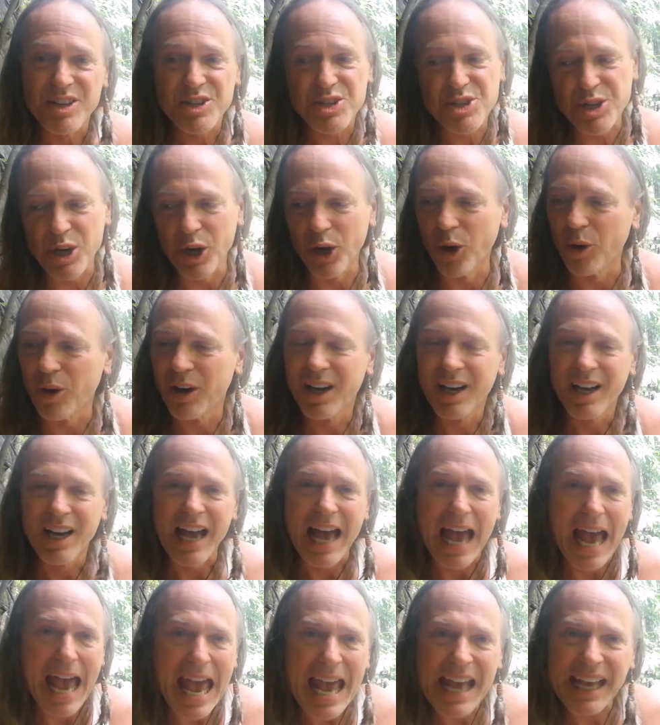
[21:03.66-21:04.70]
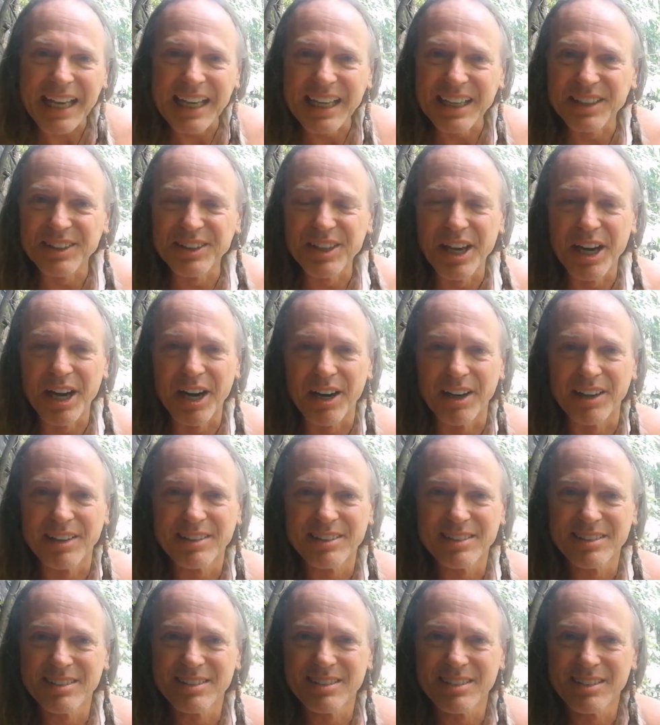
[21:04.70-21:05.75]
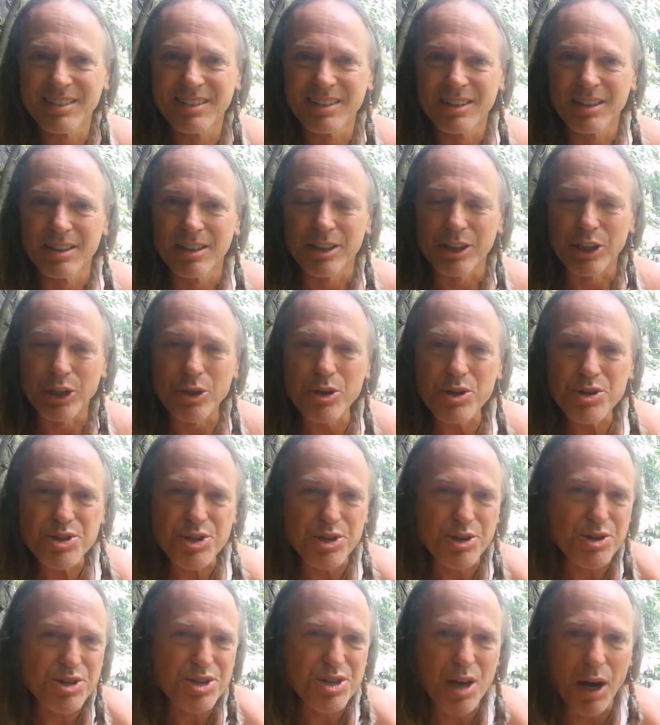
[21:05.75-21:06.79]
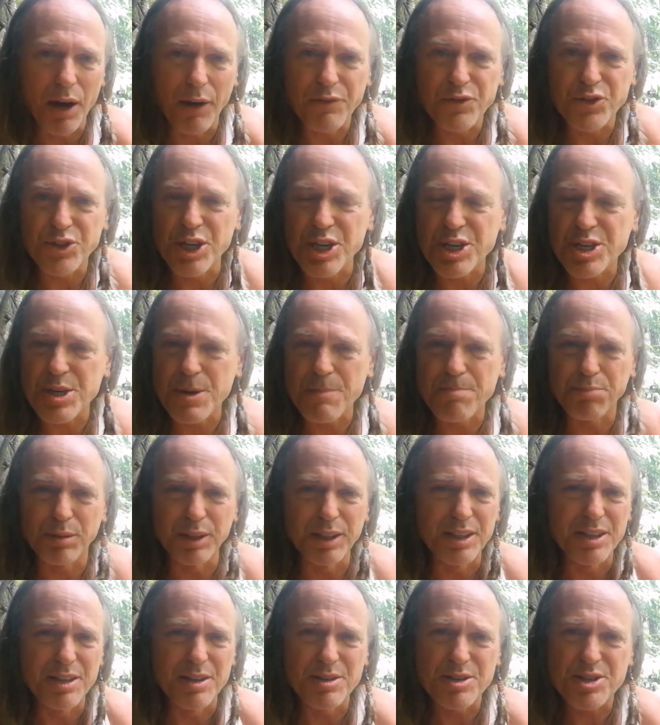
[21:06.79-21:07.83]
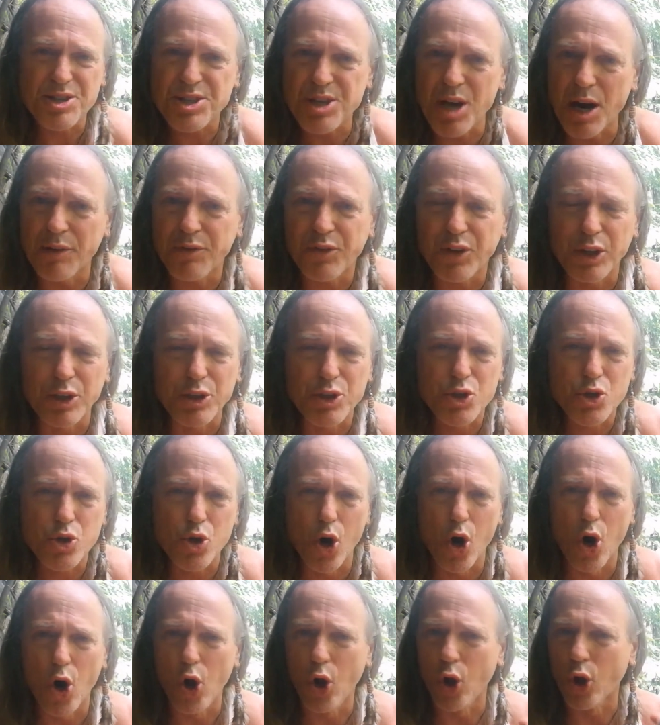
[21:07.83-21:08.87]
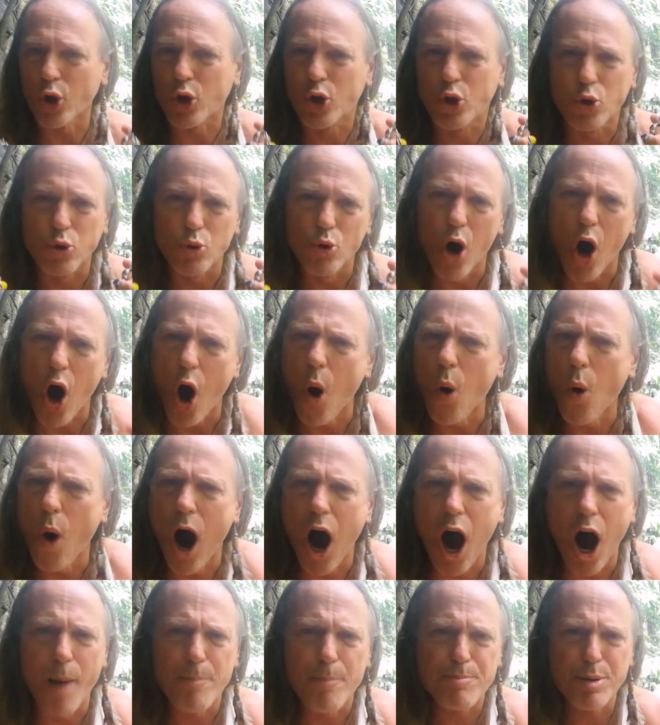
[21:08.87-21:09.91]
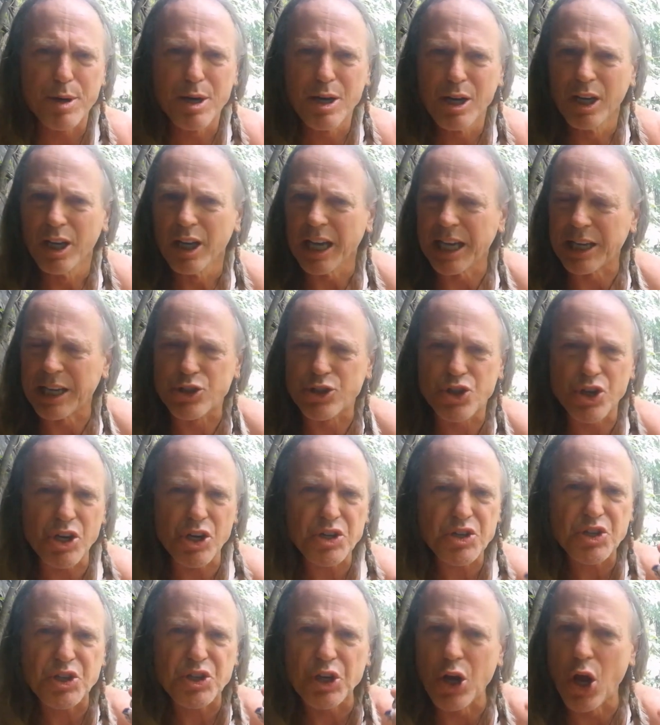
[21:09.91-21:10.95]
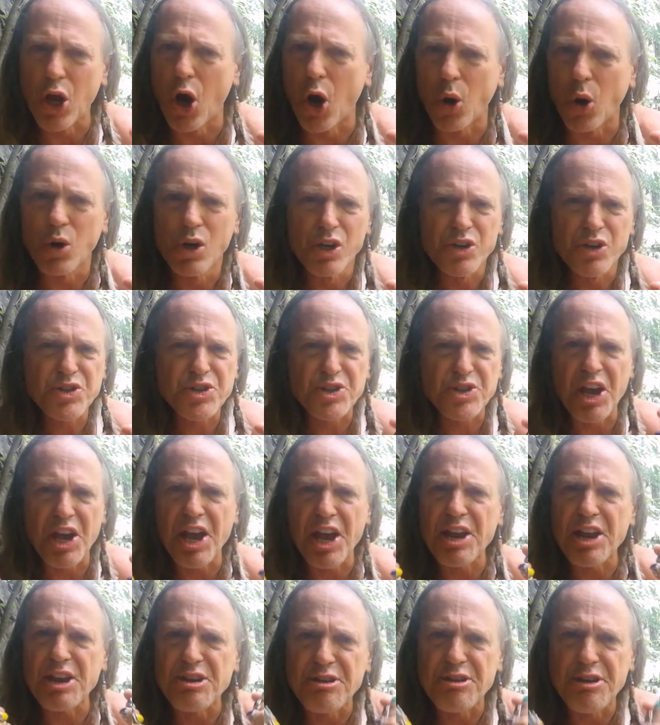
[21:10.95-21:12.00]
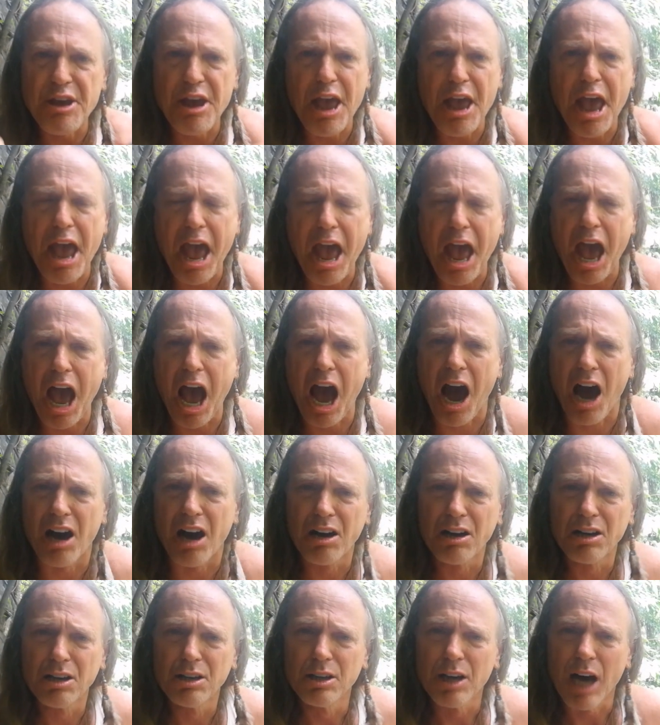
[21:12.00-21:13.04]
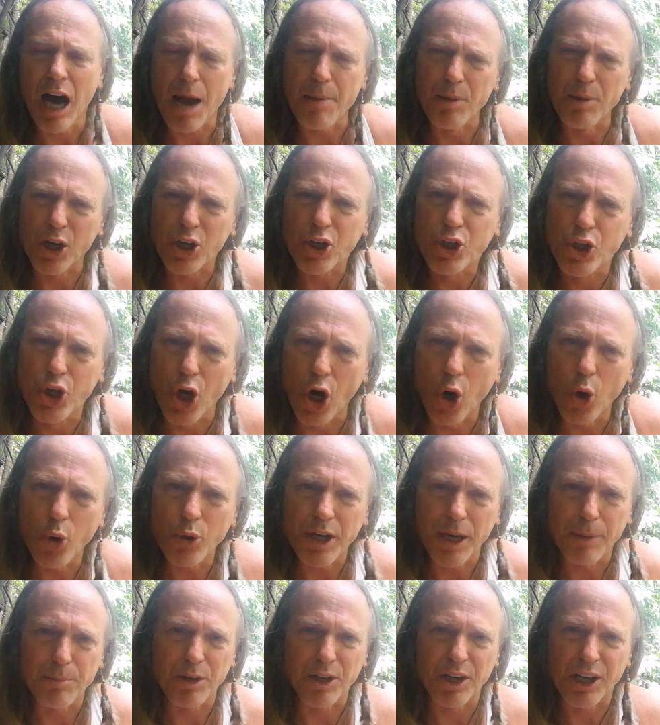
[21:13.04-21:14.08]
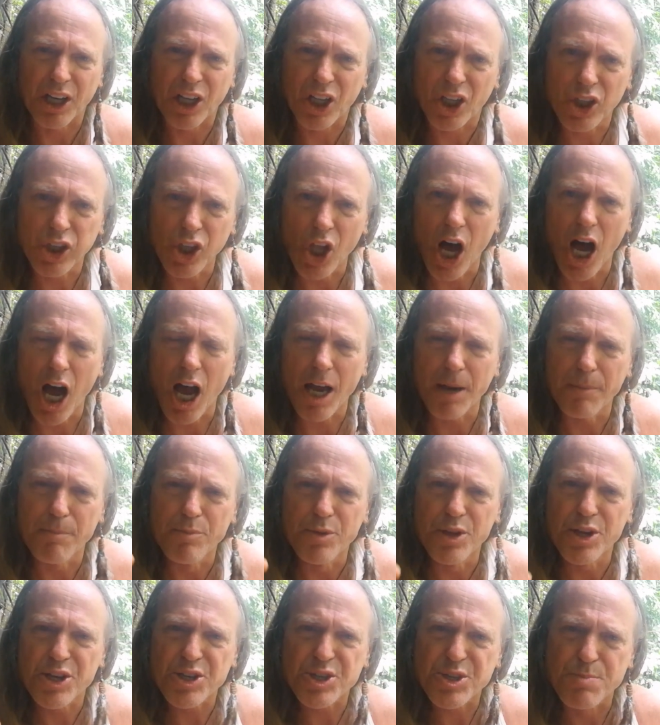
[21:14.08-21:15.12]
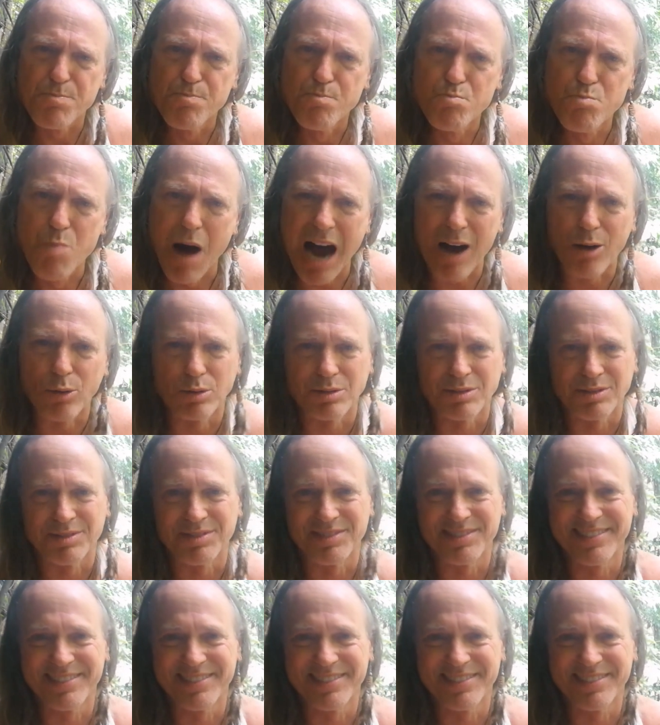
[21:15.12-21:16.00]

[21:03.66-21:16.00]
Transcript: So hang in there, use your self-discipline, self-control, grow up, and just, you know, say, yeah, I'm a goat, I'm gonna climb this mountain.